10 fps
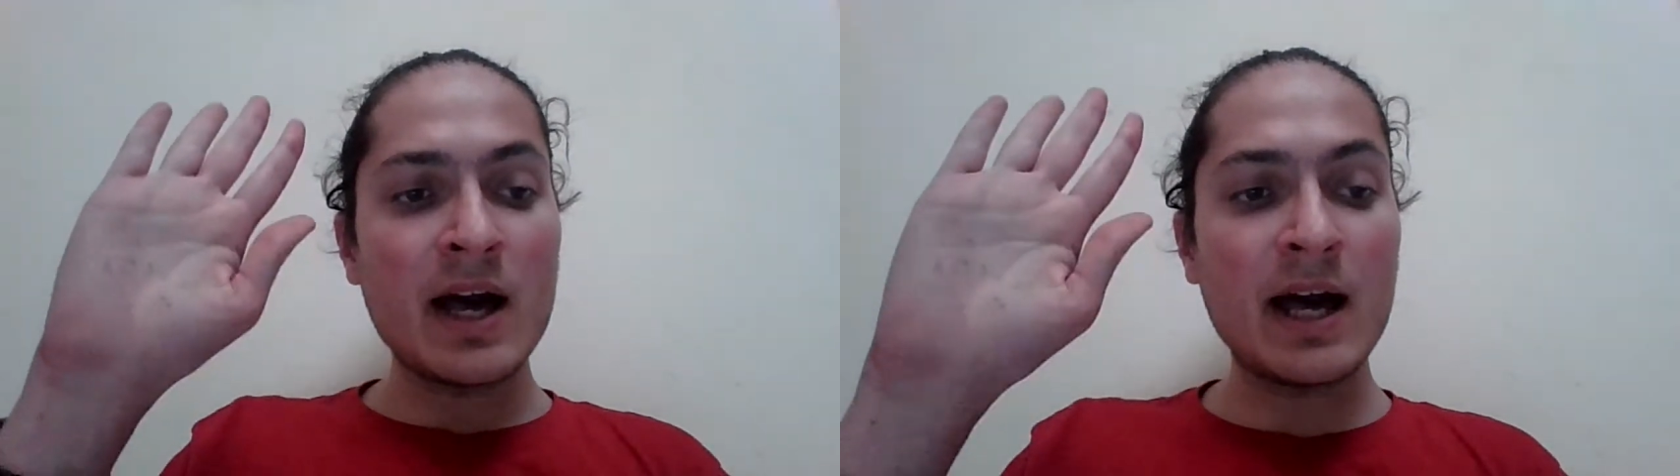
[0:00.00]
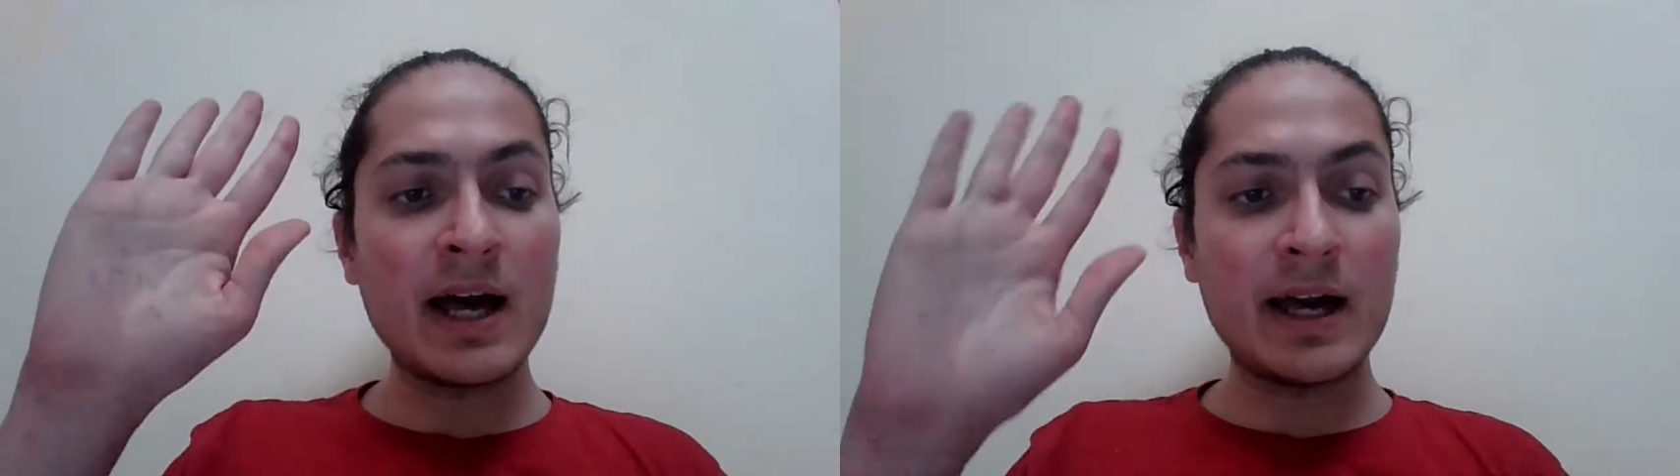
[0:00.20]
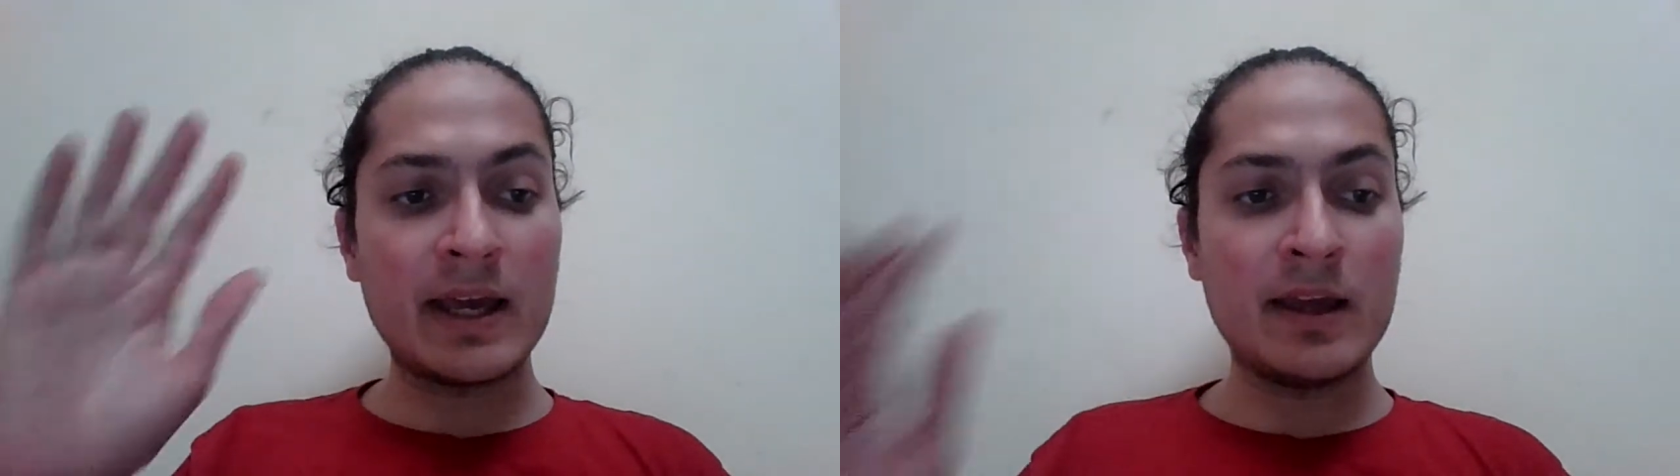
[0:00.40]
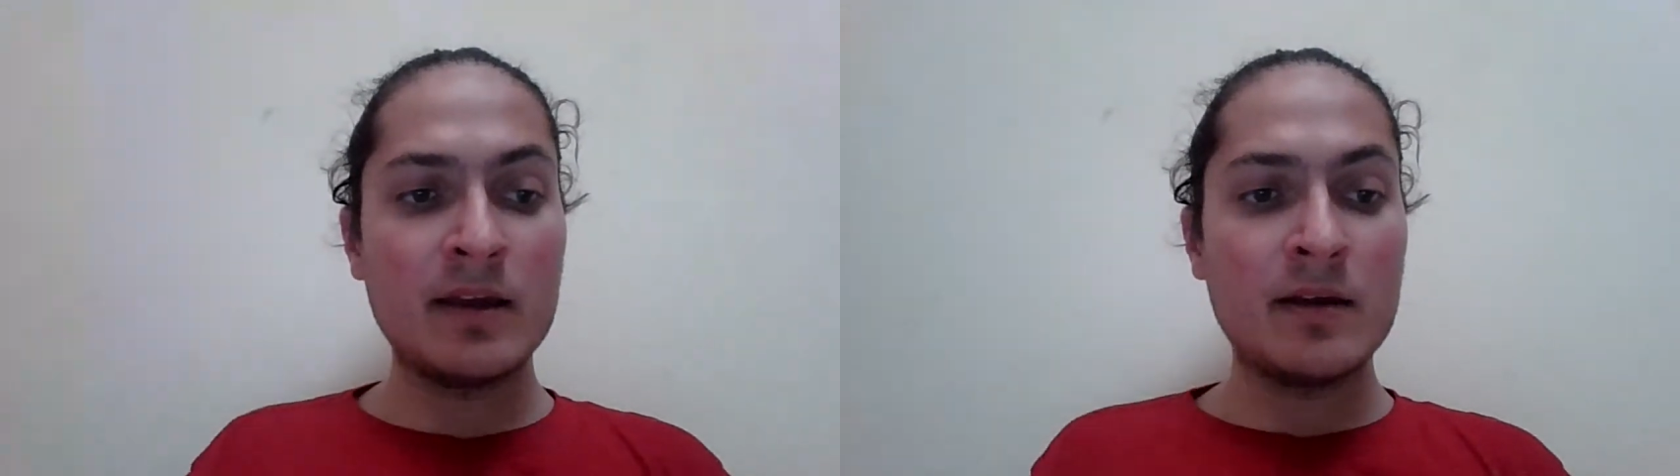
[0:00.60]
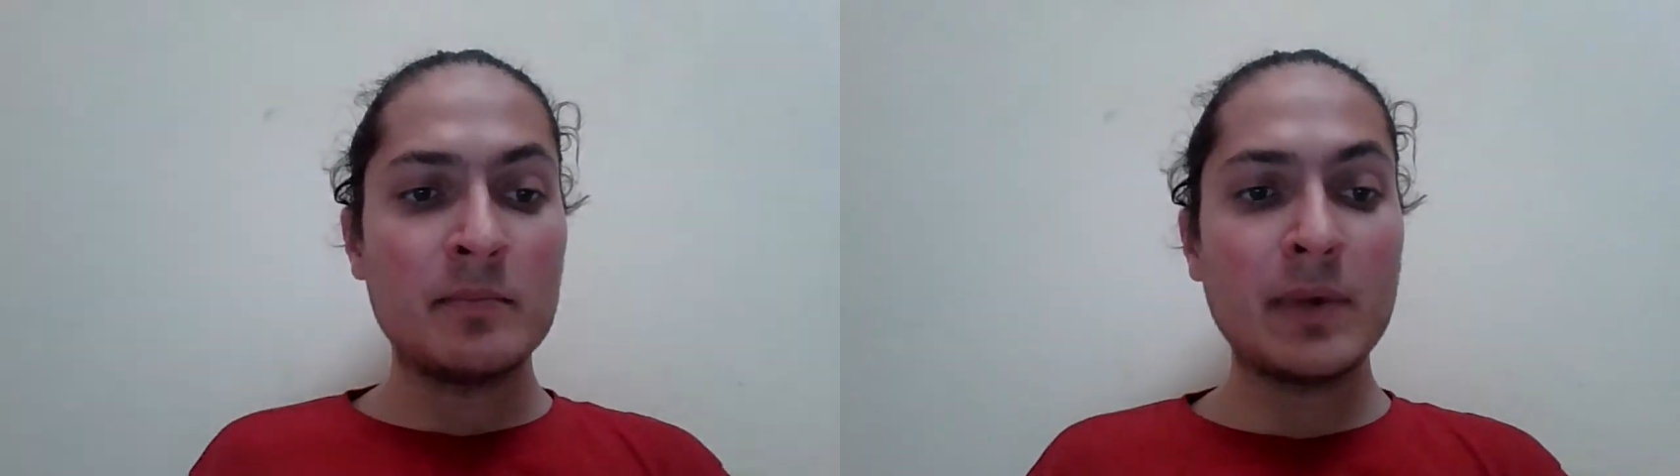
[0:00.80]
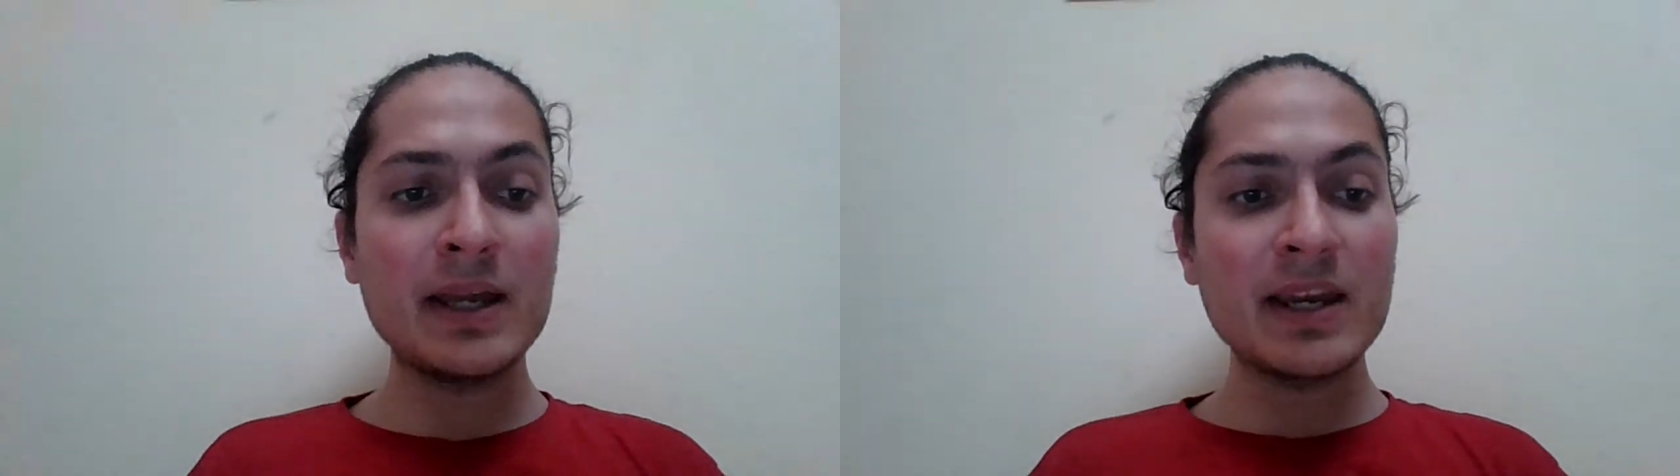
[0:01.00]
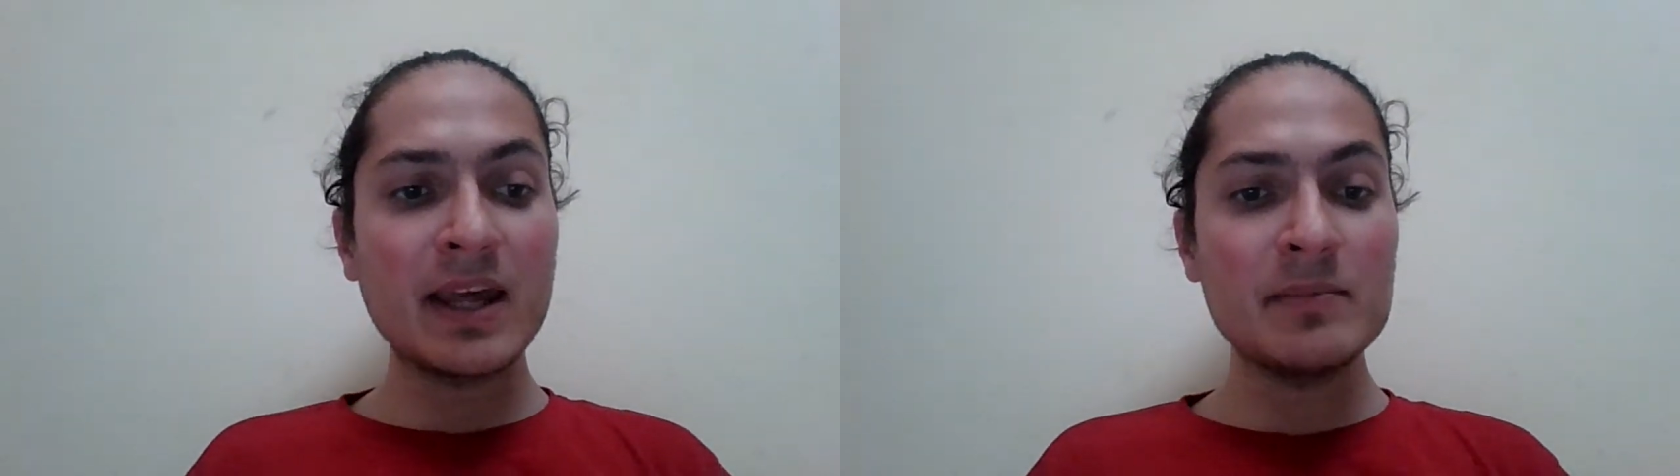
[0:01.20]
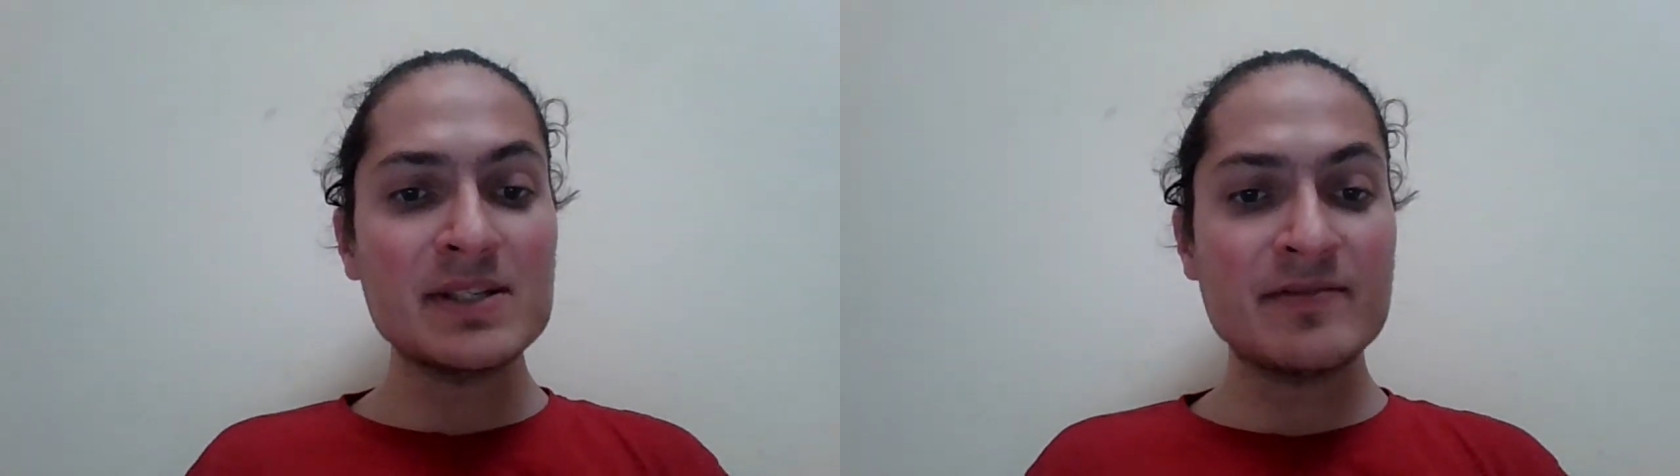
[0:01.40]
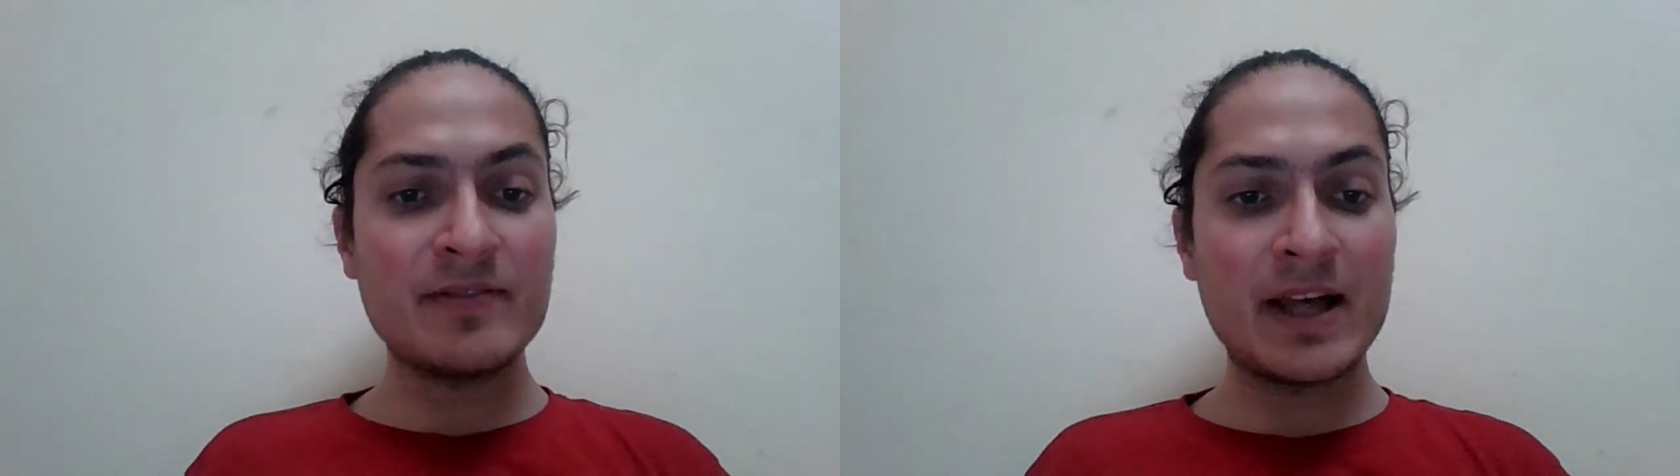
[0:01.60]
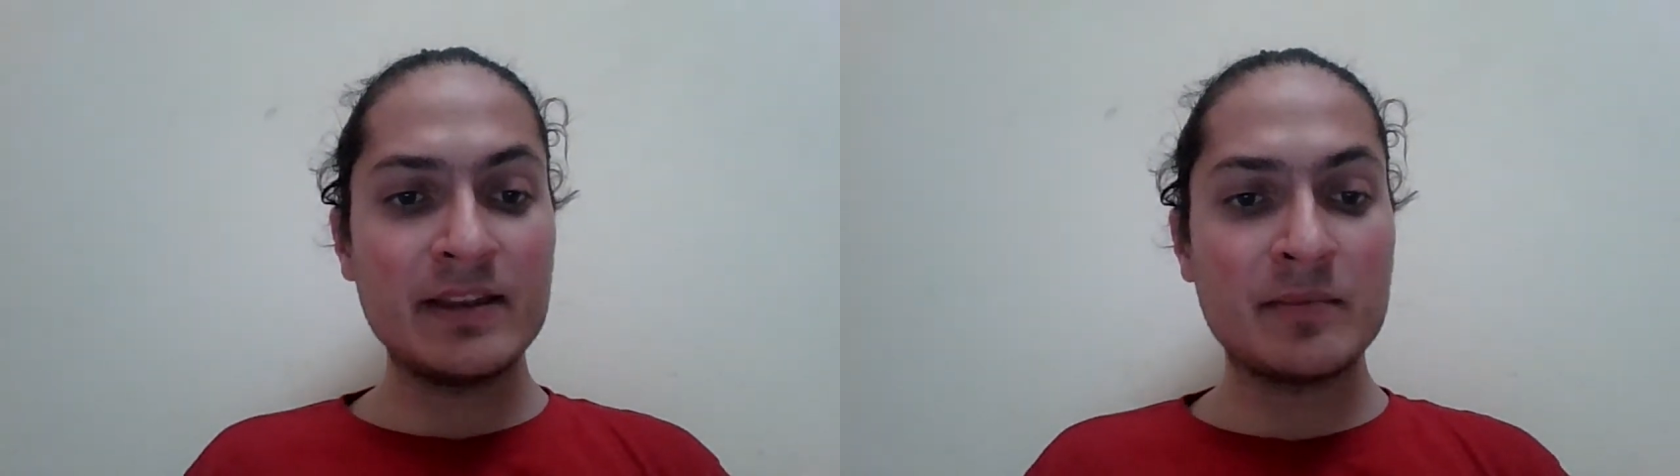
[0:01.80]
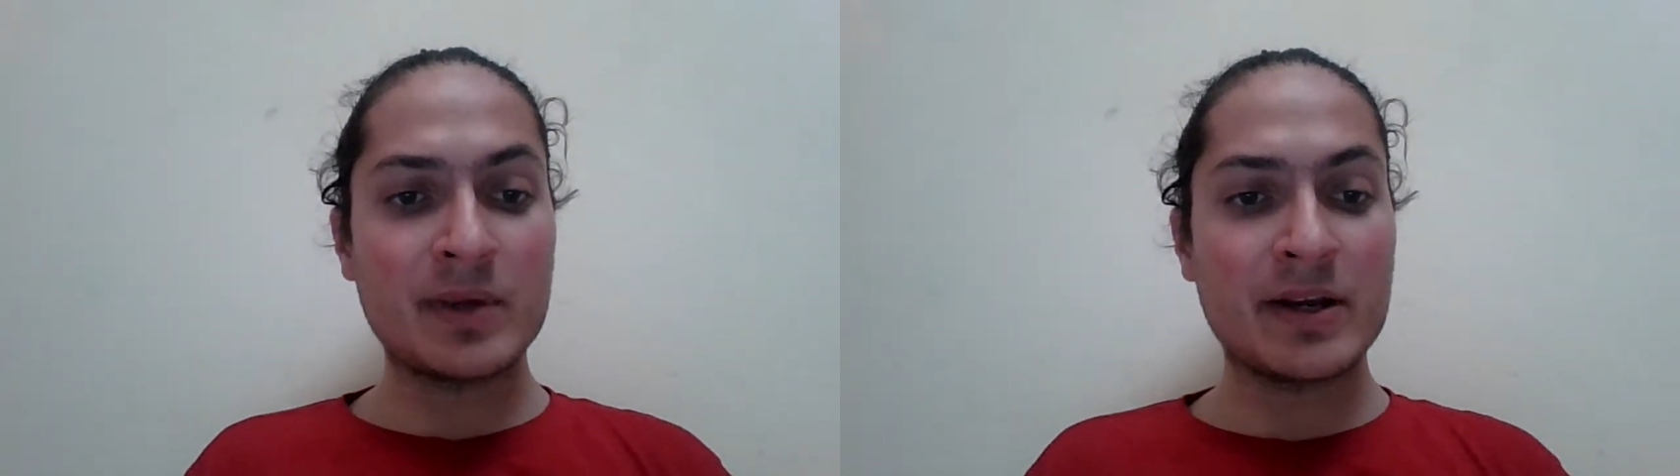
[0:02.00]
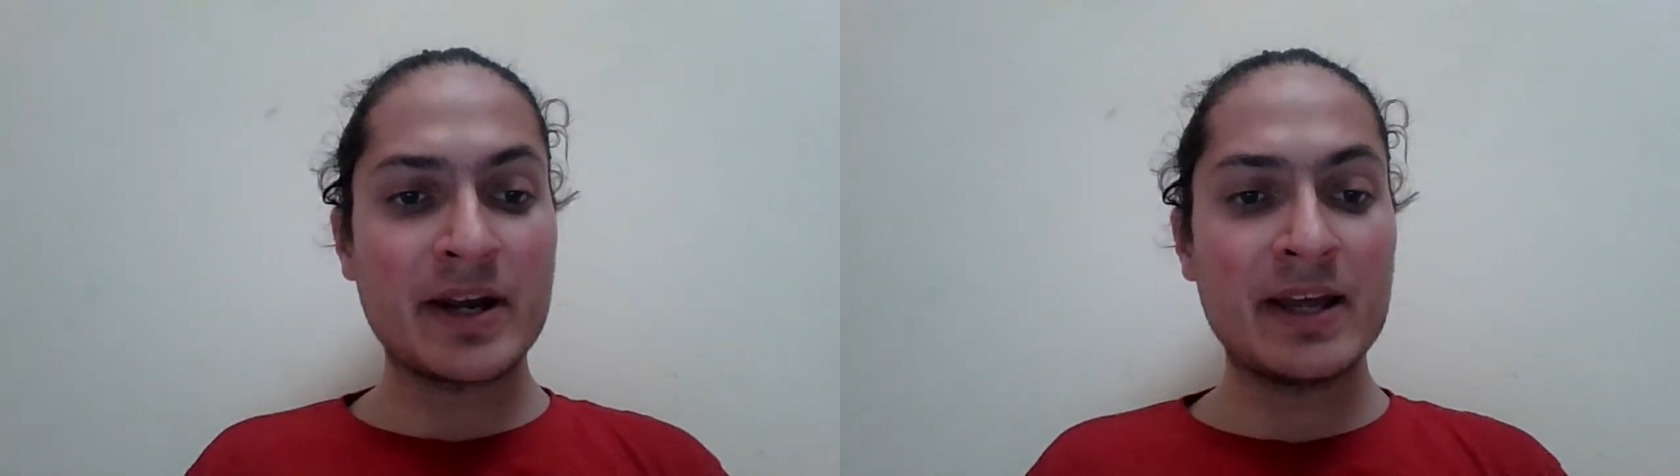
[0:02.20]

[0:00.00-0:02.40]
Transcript: Hi, my name is Vladimir